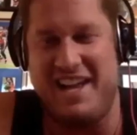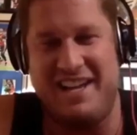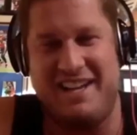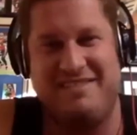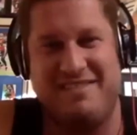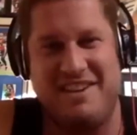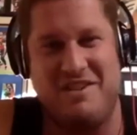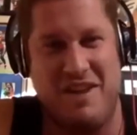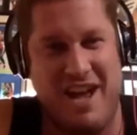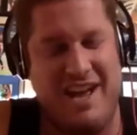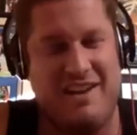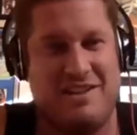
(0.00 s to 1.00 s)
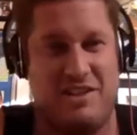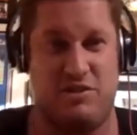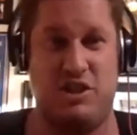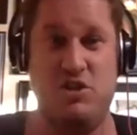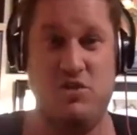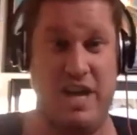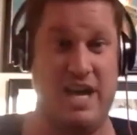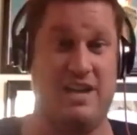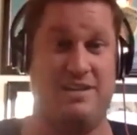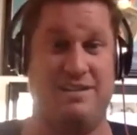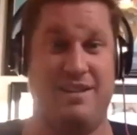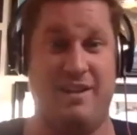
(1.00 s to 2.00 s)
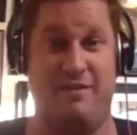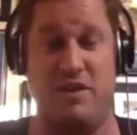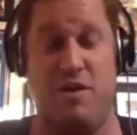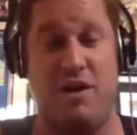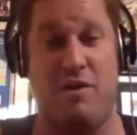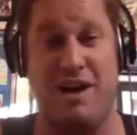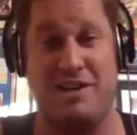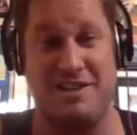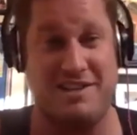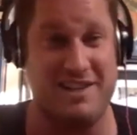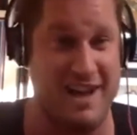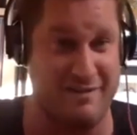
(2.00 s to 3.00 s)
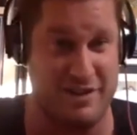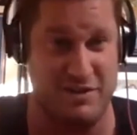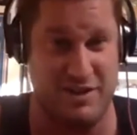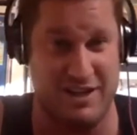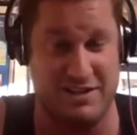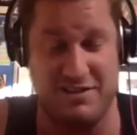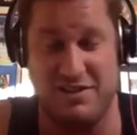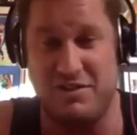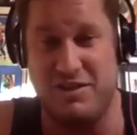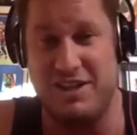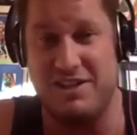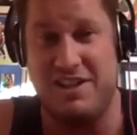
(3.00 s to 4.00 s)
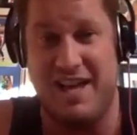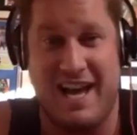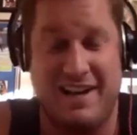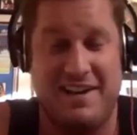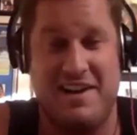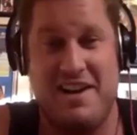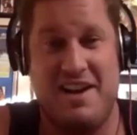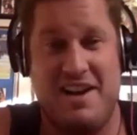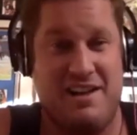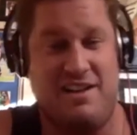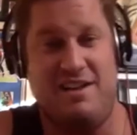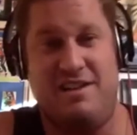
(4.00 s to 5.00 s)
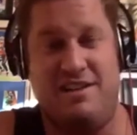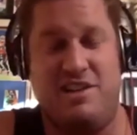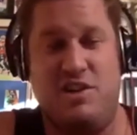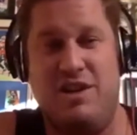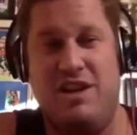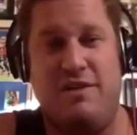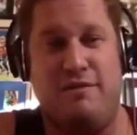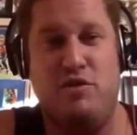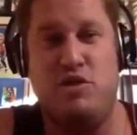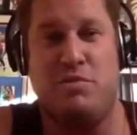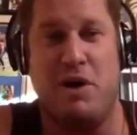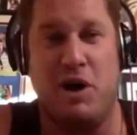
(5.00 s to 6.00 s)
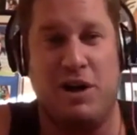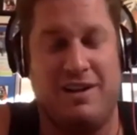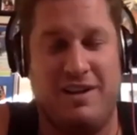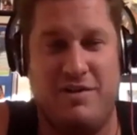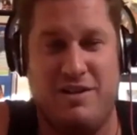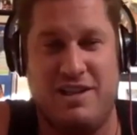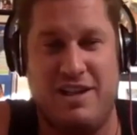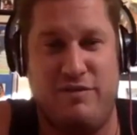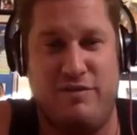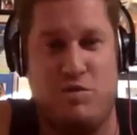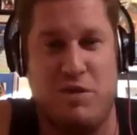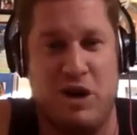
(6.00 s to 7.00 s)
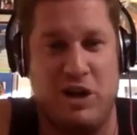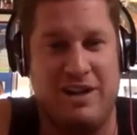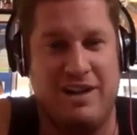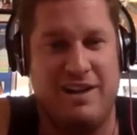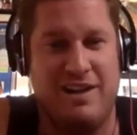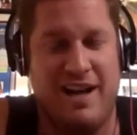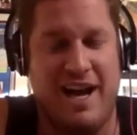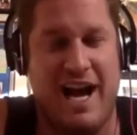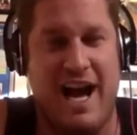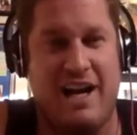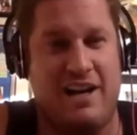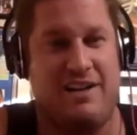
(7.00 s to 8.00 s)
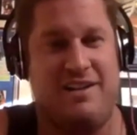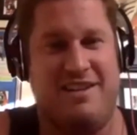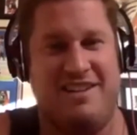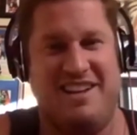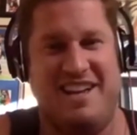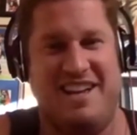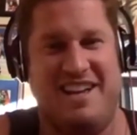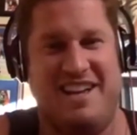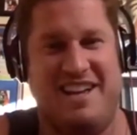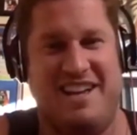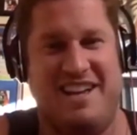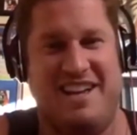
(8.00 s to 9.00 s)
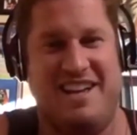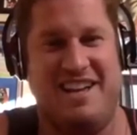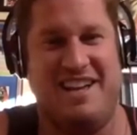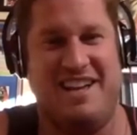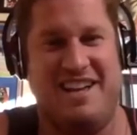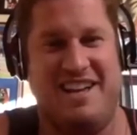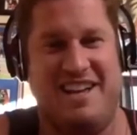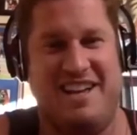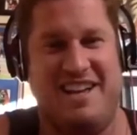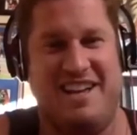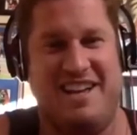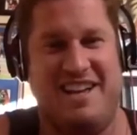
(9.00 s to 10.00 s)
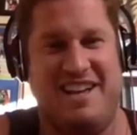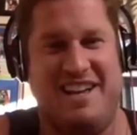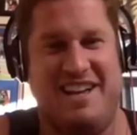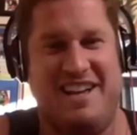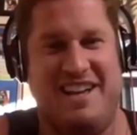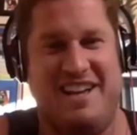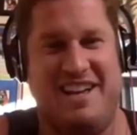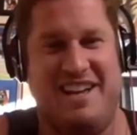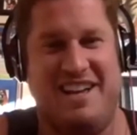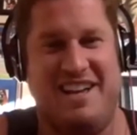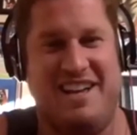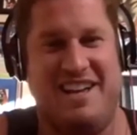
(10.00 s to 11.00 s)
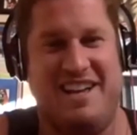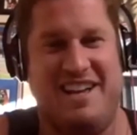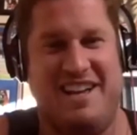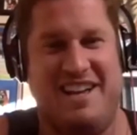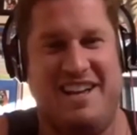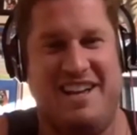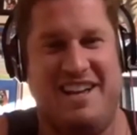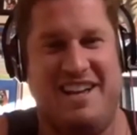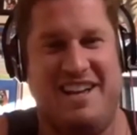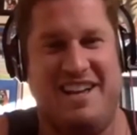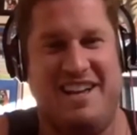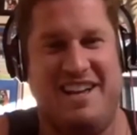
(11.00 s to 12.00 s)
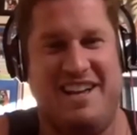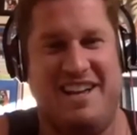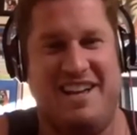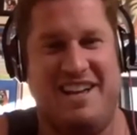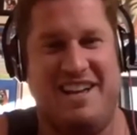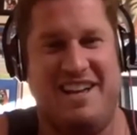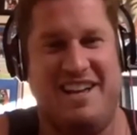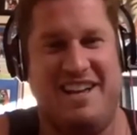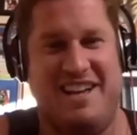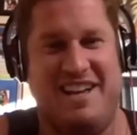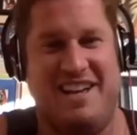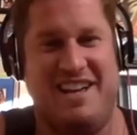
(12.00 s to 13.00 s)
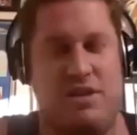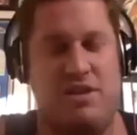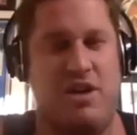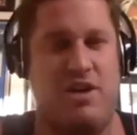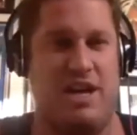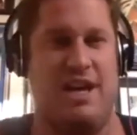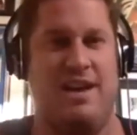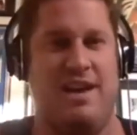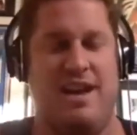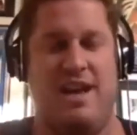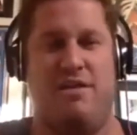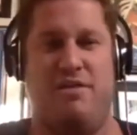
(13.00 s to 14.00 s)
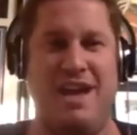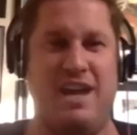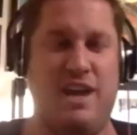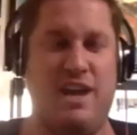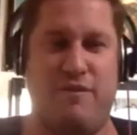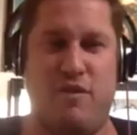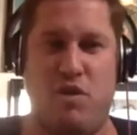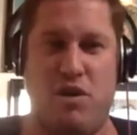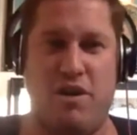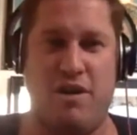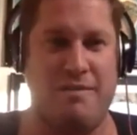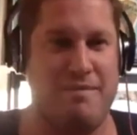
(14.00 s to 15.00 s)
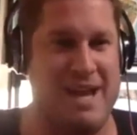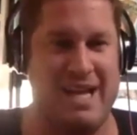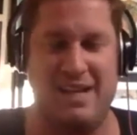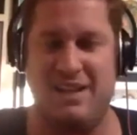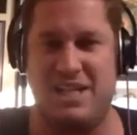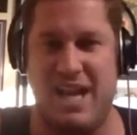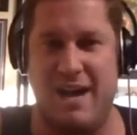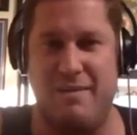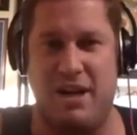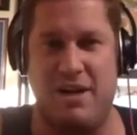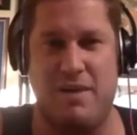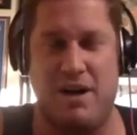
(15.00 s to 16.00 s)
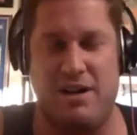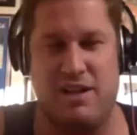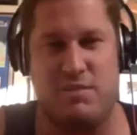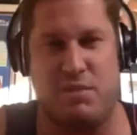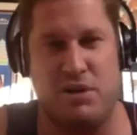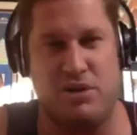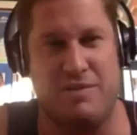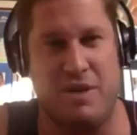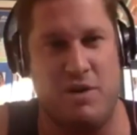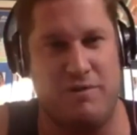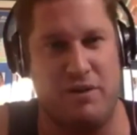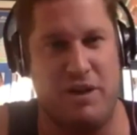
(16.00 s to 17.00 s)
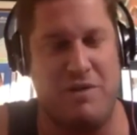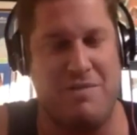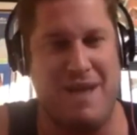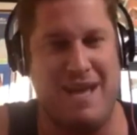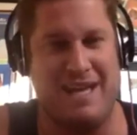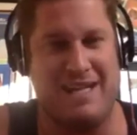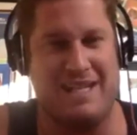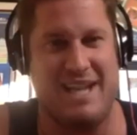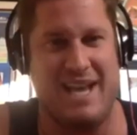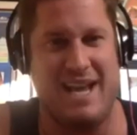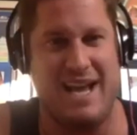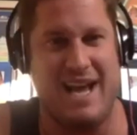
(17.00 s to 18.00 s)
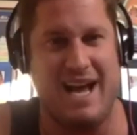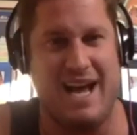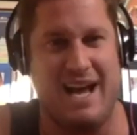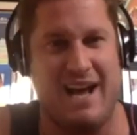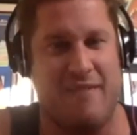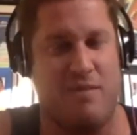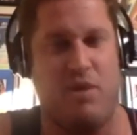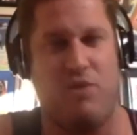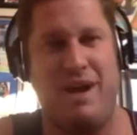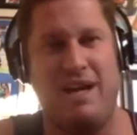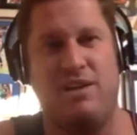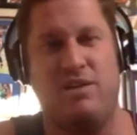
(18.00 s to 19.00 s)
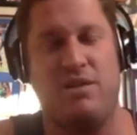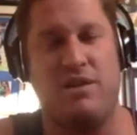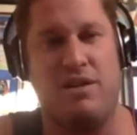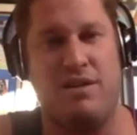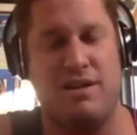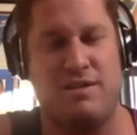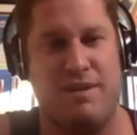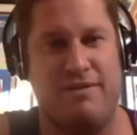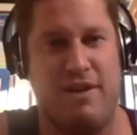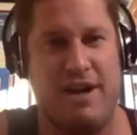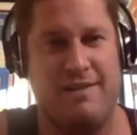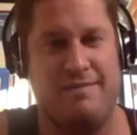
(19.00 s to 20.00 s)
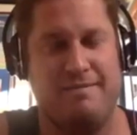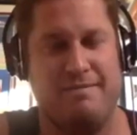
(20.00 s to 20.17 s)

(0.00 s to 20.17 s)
it. Okay, so tune in if you are watching this live. Tune in, tune into that. The, tune into football, USA football. Uh, yeah. Thanks for everything, Scott. Uh, appreciate it. Always, always good chatting Bengals with you, Cody. Thank you for making the time to come on to this program. Hopefully, we make it a uh, a more regular occurrence, my friend.